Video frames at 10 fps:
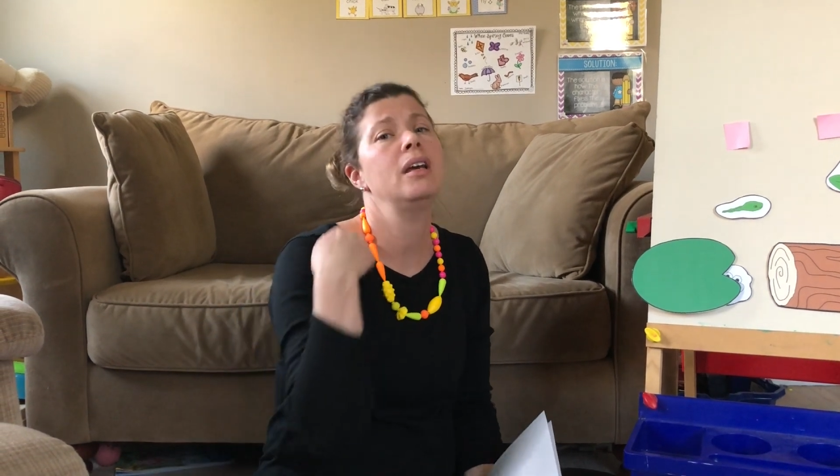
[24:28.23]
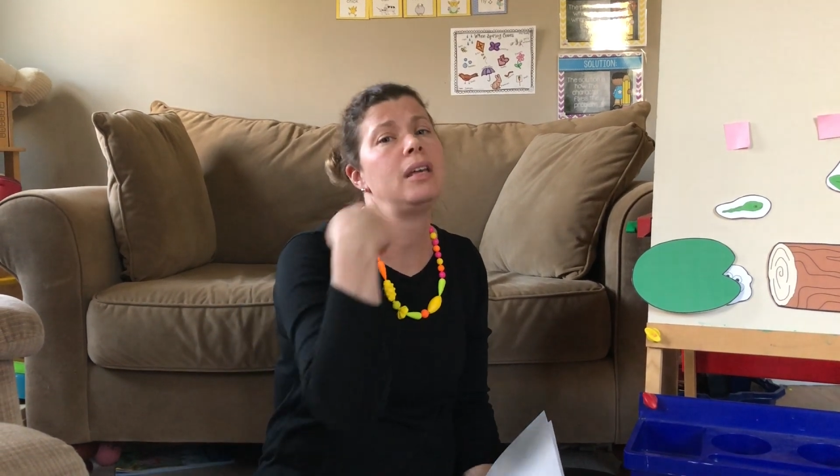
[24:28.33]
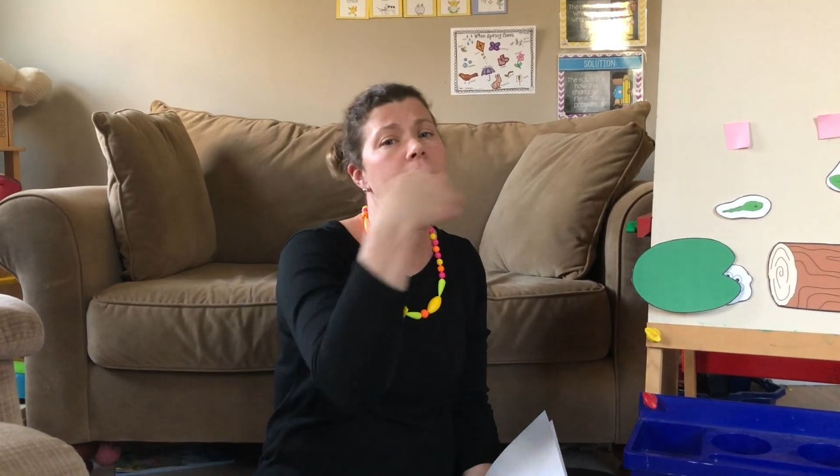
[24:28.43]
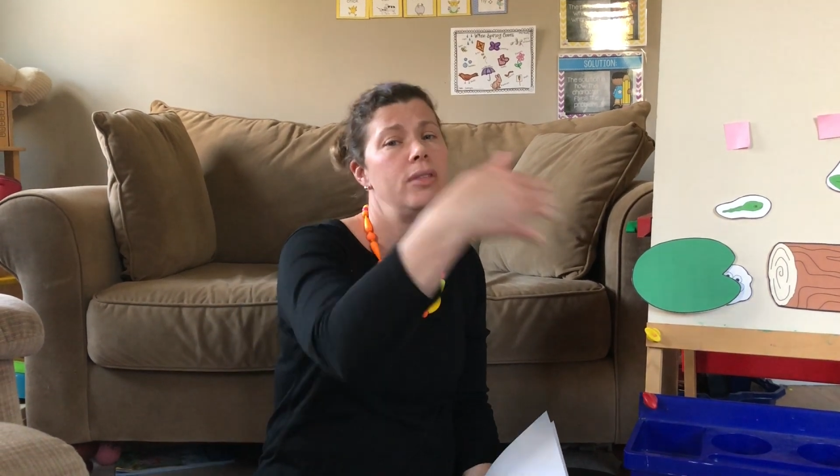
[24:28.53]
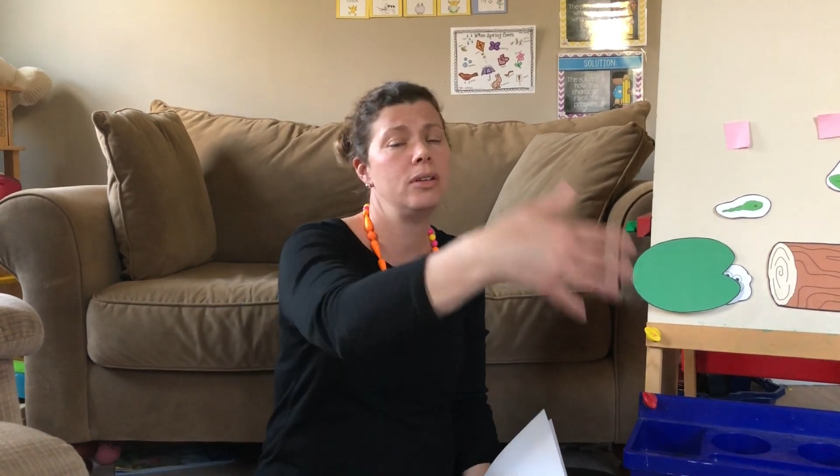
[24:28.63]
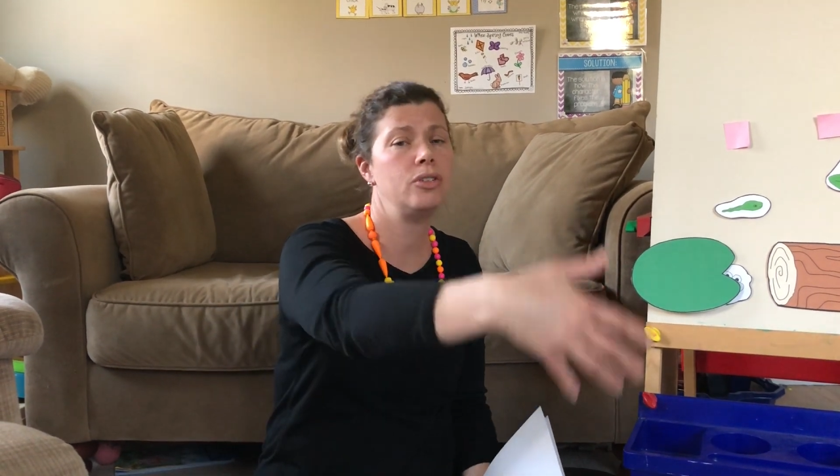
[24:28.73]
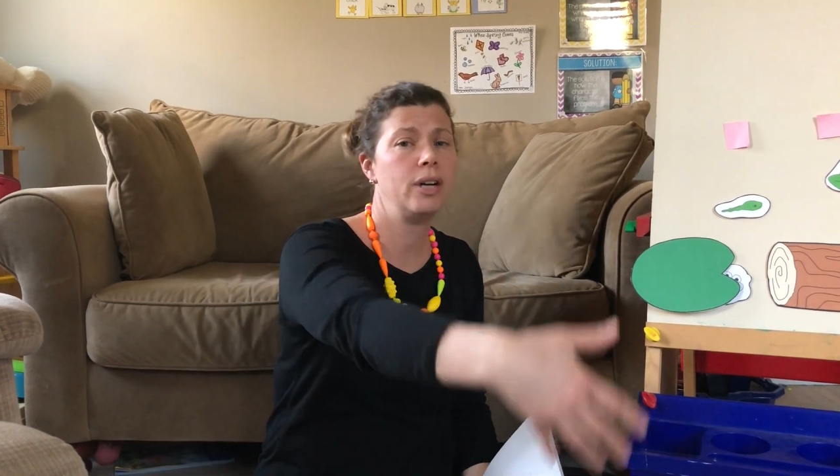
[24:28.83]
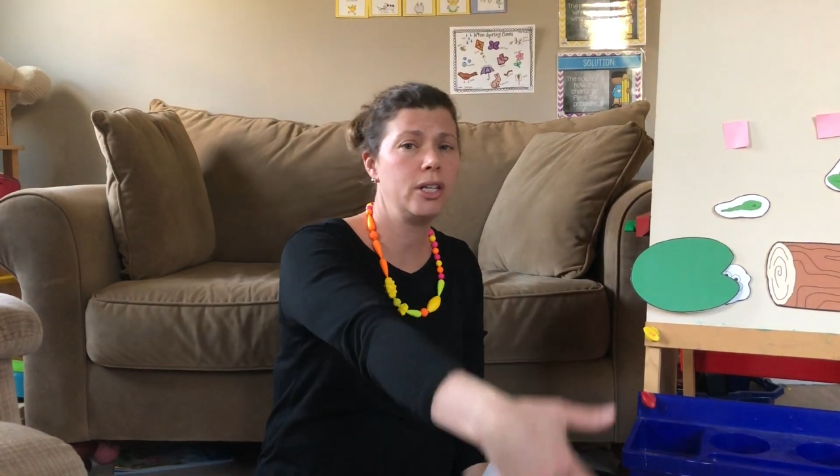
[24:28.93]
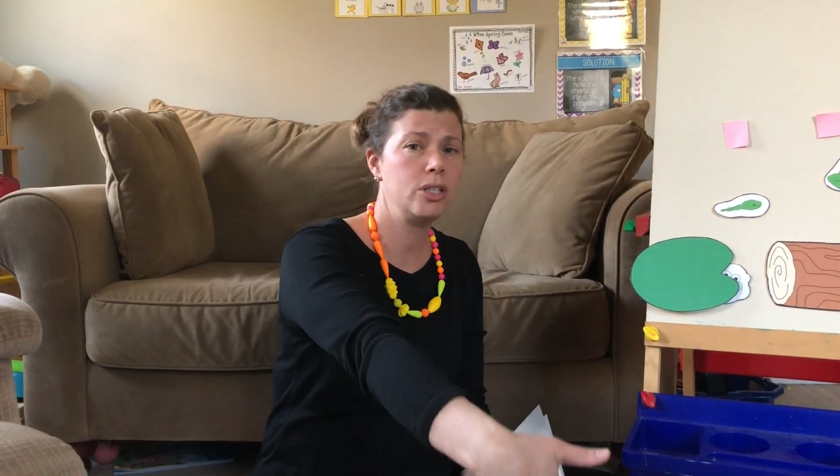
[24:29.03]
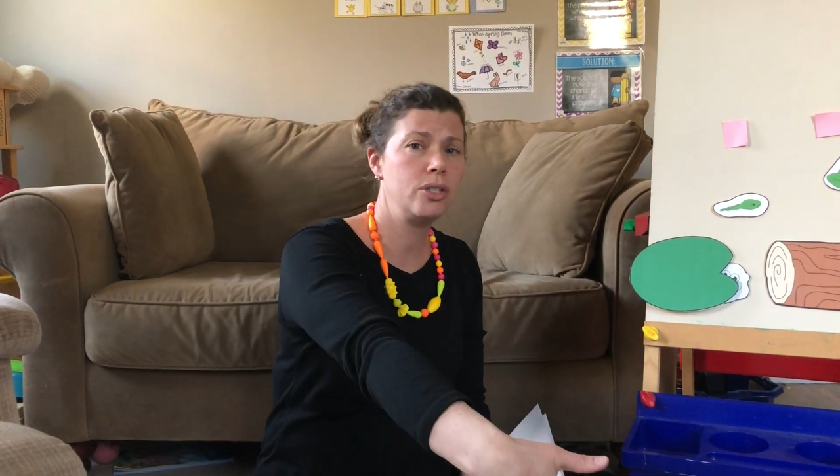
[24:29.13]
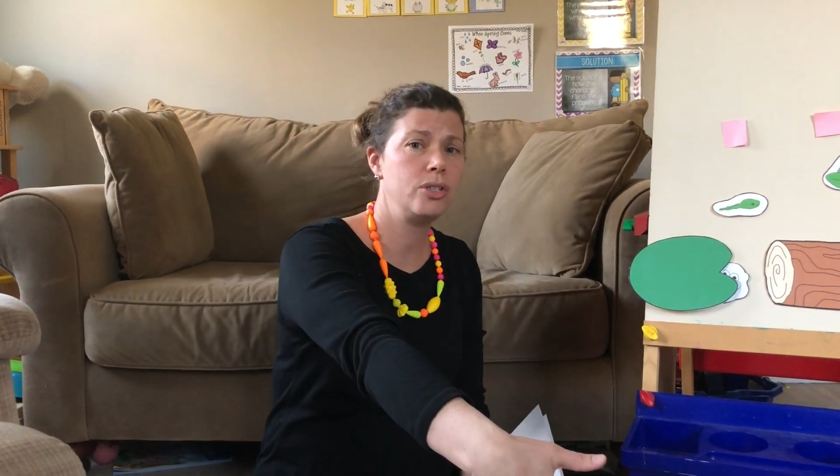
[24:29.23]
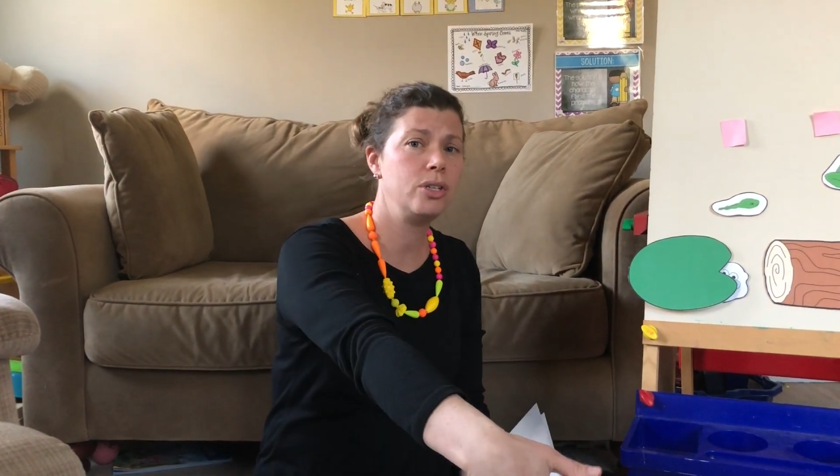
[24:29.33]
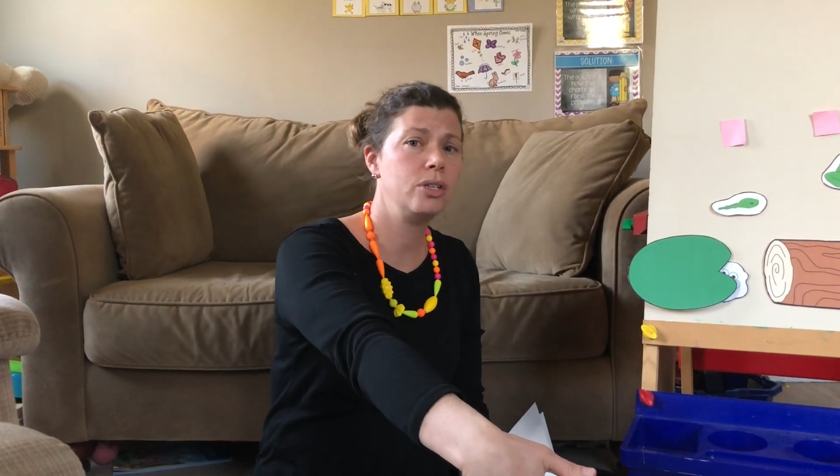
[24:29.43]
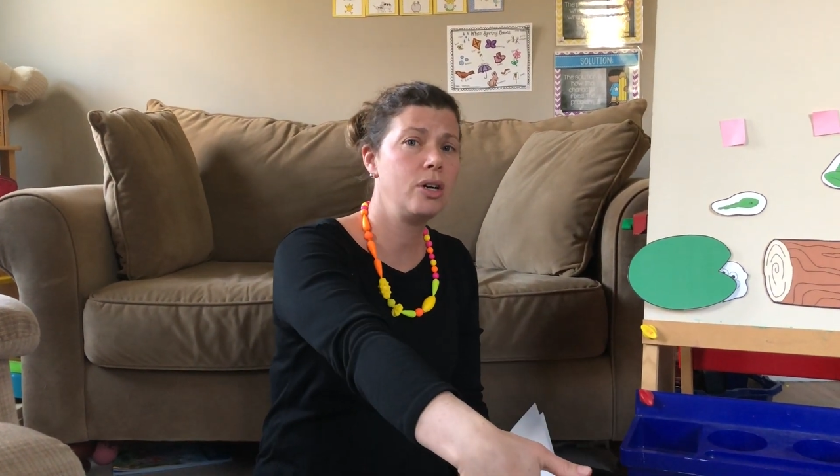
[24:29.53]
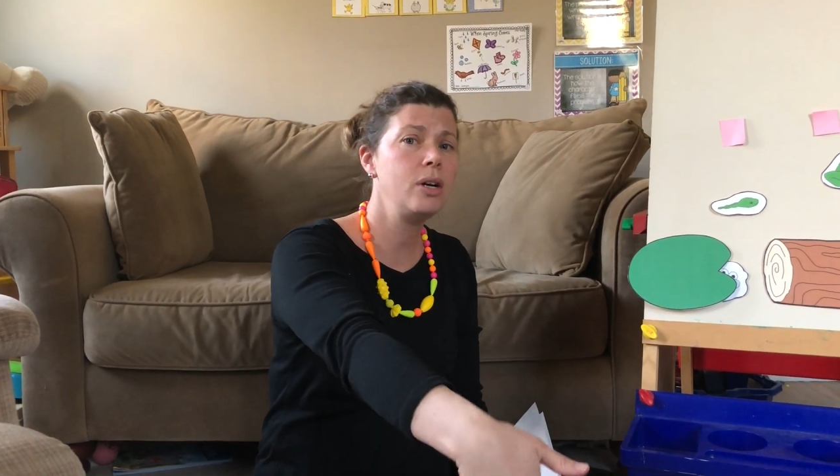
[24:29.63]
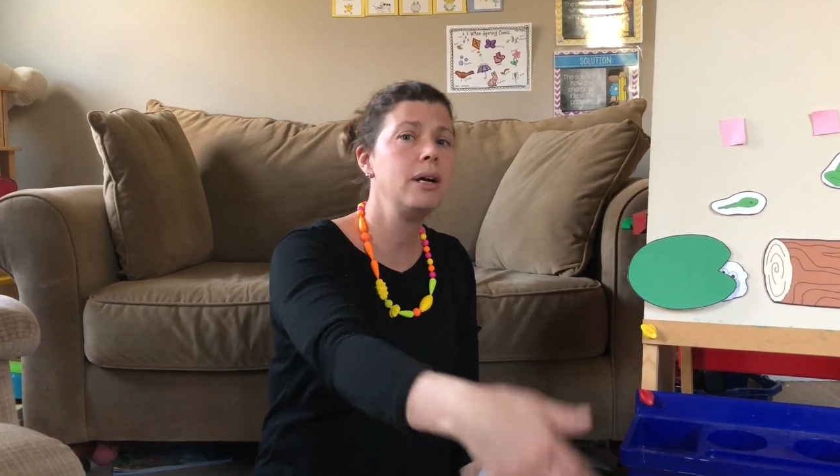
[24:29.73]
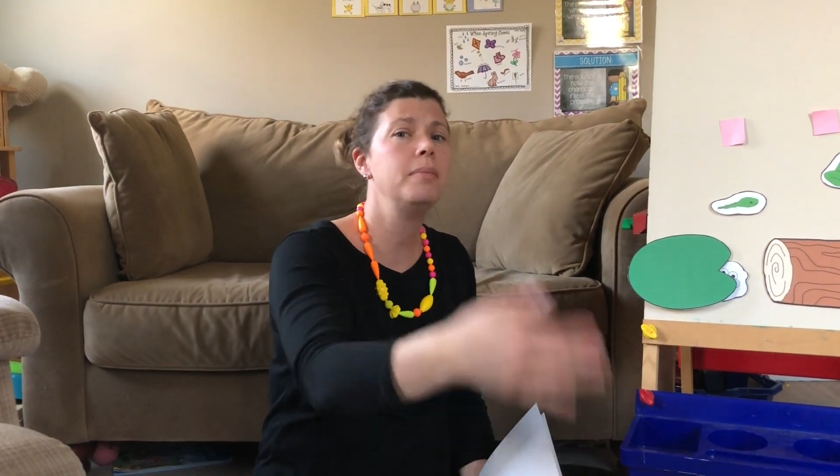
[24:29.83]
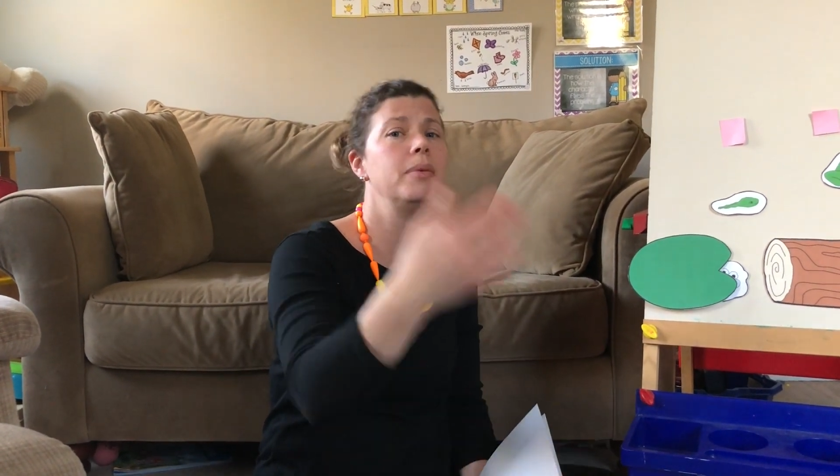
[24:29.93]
Give the directions to your grown-up,